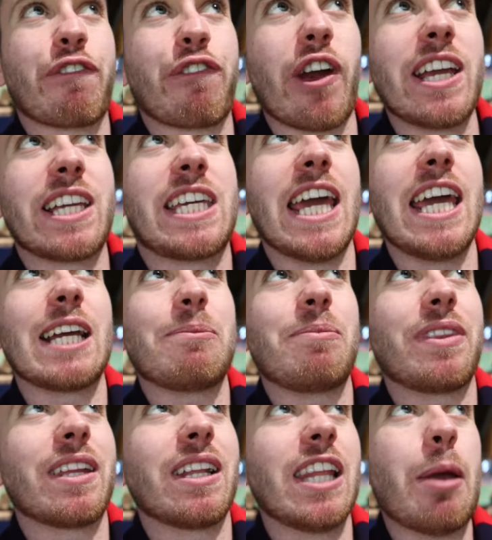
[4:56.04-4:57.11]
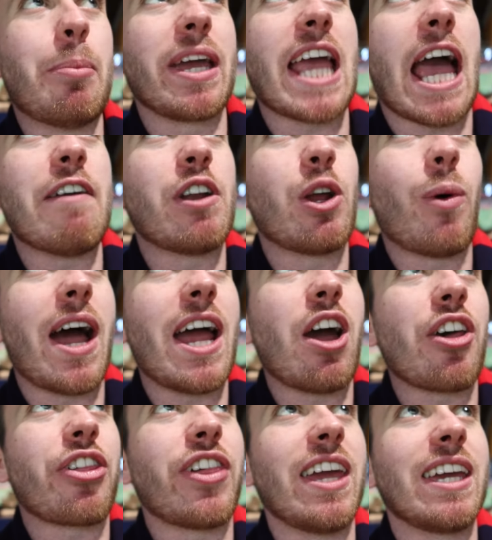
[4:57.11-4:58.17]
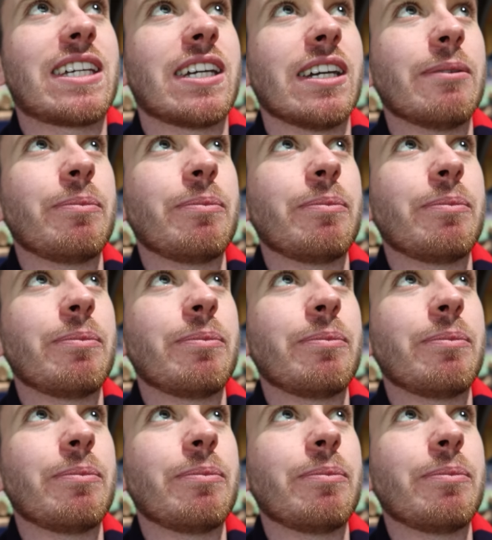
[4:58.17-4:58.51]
a free kick. Libby gave it away, I think.